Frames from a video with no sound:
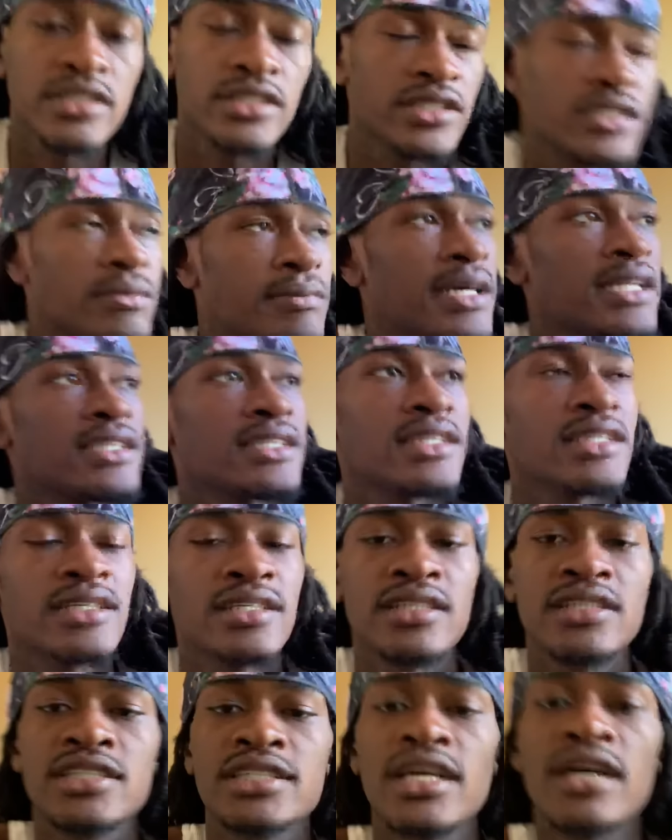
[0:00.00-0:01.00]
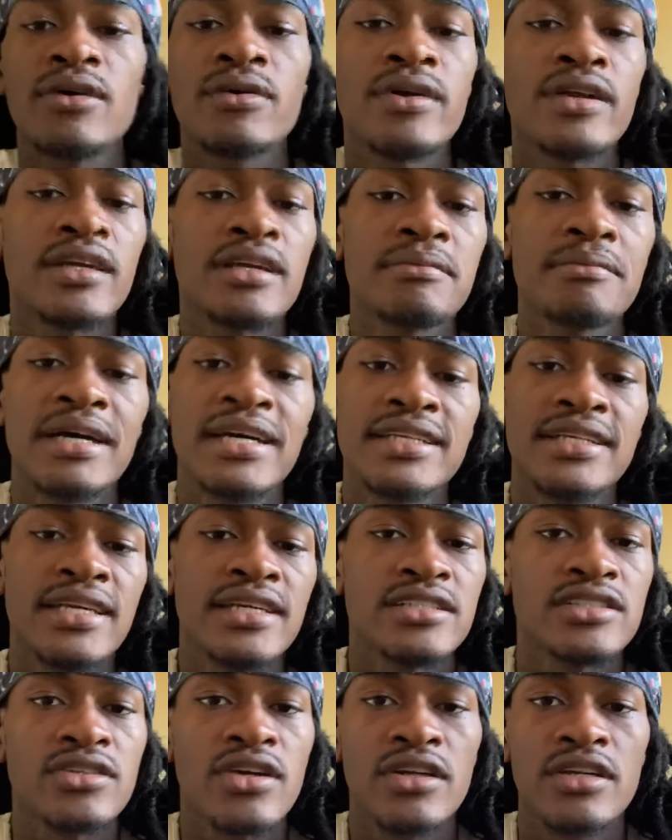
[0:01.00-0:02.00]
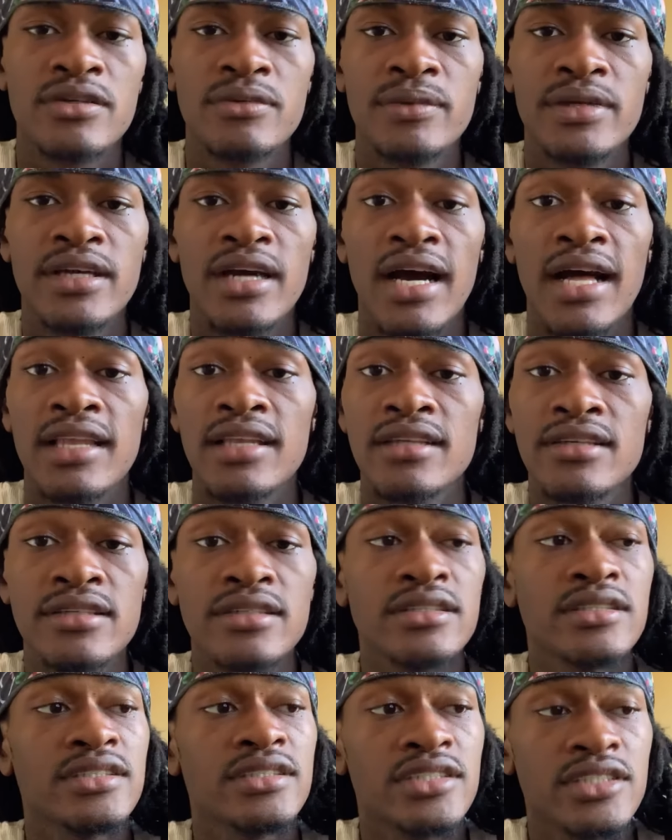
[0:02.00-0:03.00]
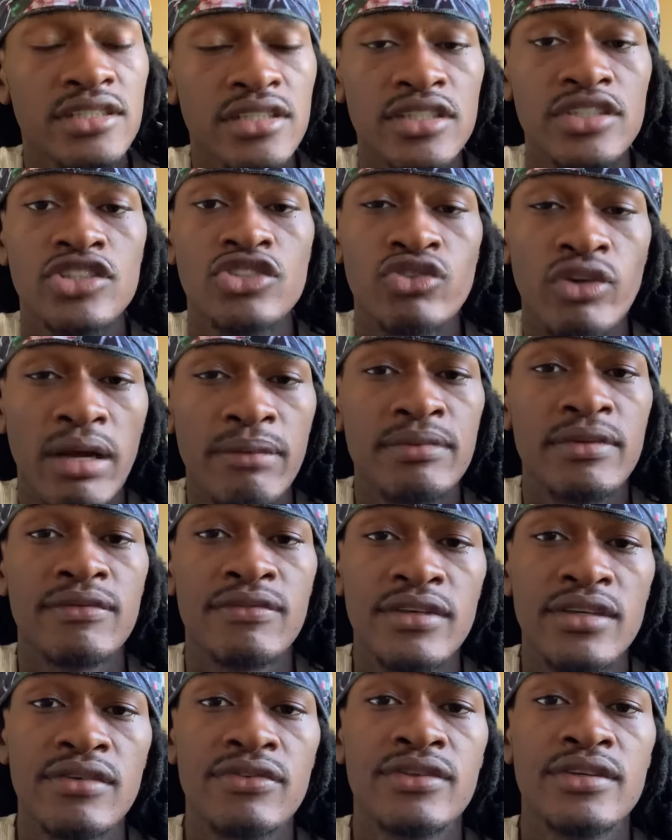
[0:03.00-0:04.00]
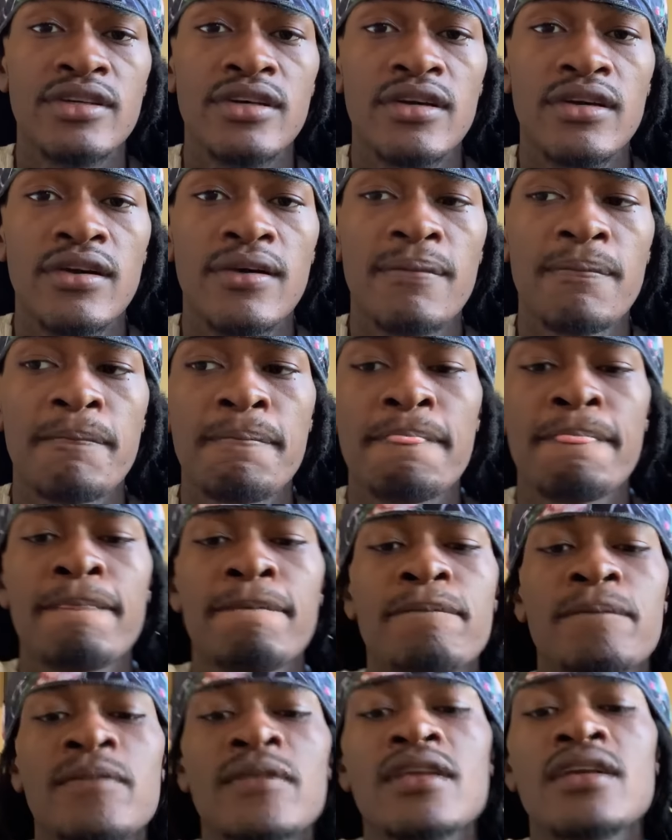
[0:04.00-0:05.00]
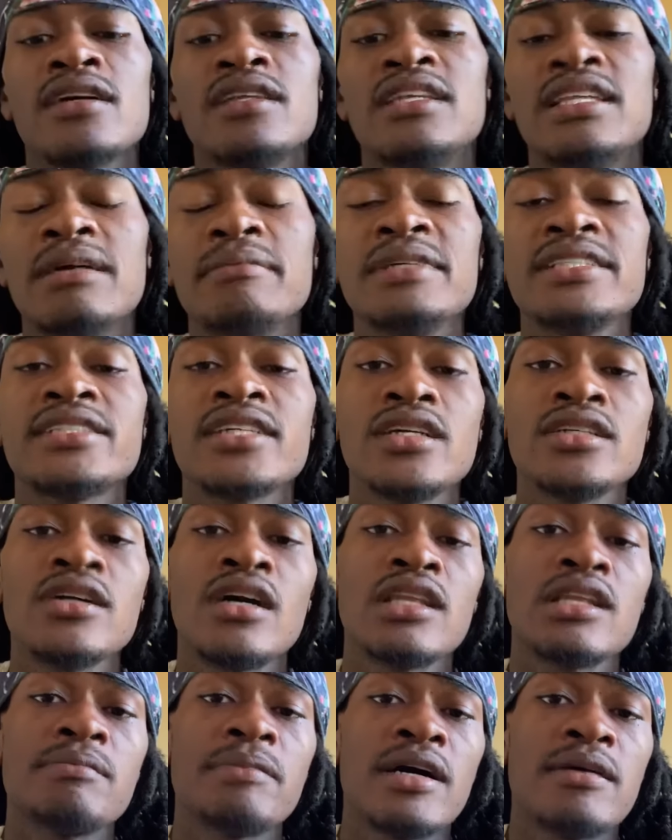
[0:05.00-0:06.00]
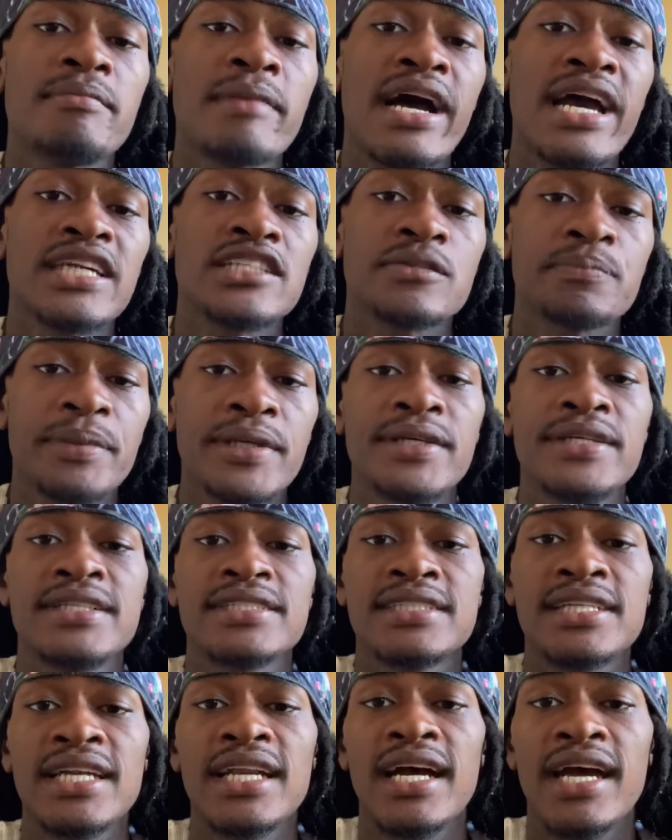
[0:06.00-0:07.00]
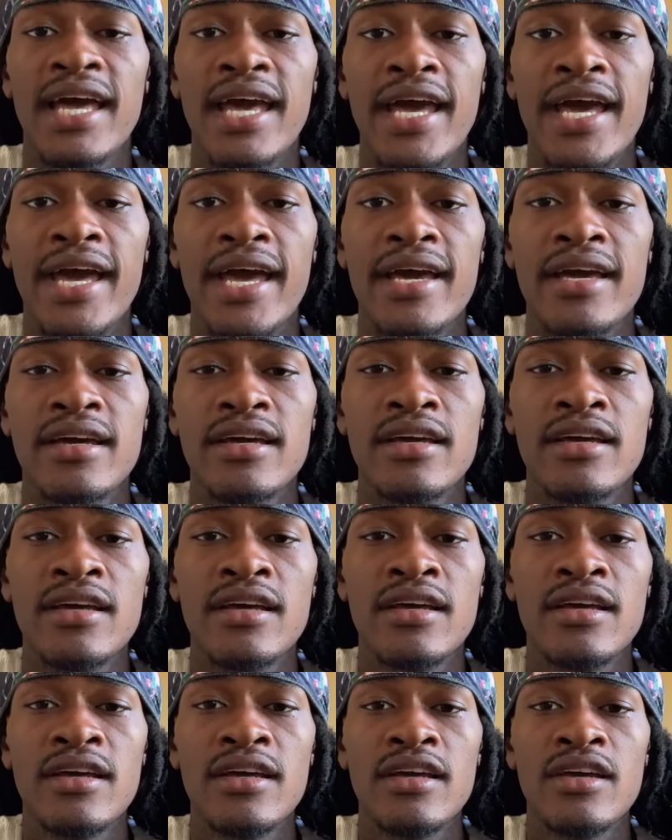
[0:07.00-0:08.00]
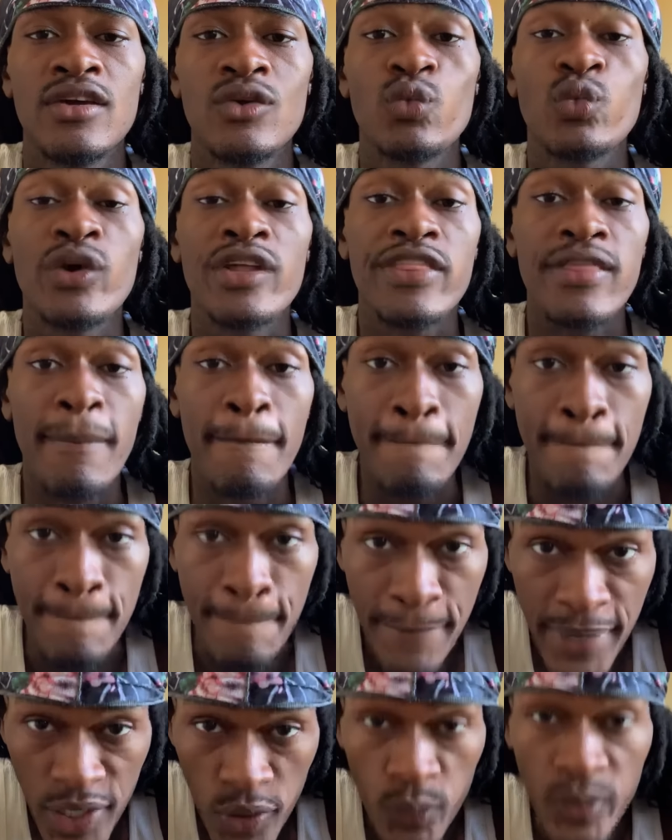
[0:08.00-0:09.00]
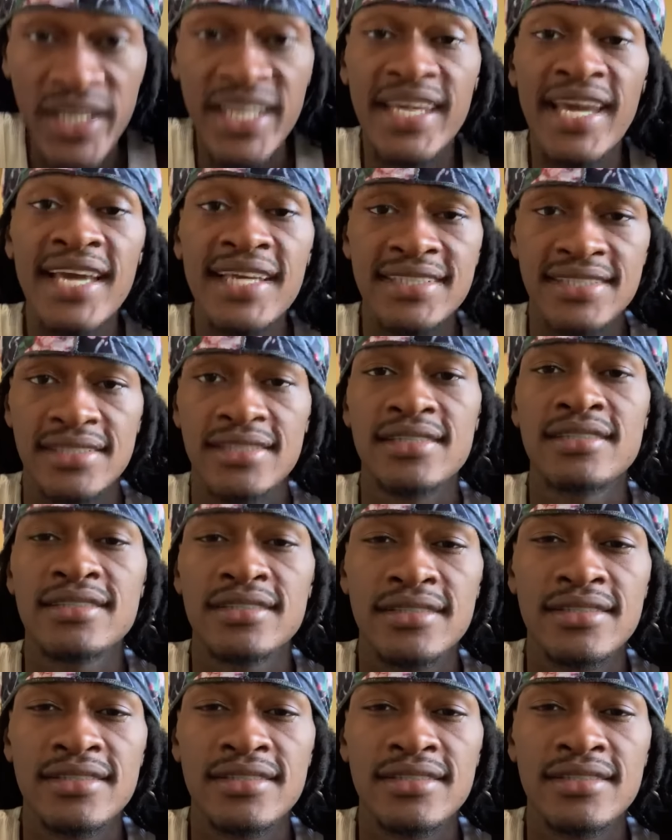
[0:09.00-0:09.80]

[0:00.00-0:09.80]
just about to get in the shower and get my day started with. I literally just dropped the vid for y'all. Let me tell y'all about my experience that I had with mirror gazing.